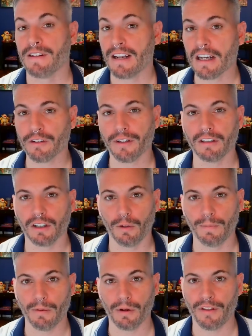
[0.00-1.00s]
tinkering a
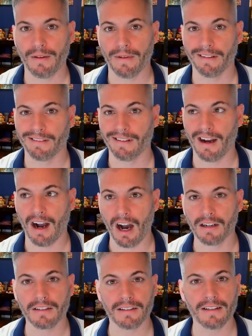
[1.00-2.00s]
little bit with them, and
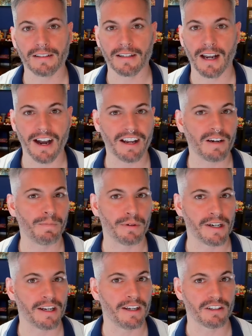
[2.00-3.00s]
honestly, it's kind of
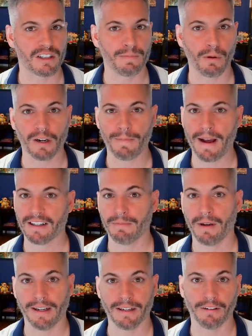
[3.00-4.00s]
bringing a spark back
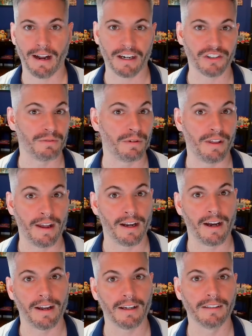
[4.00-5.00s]
to my interaction with AI.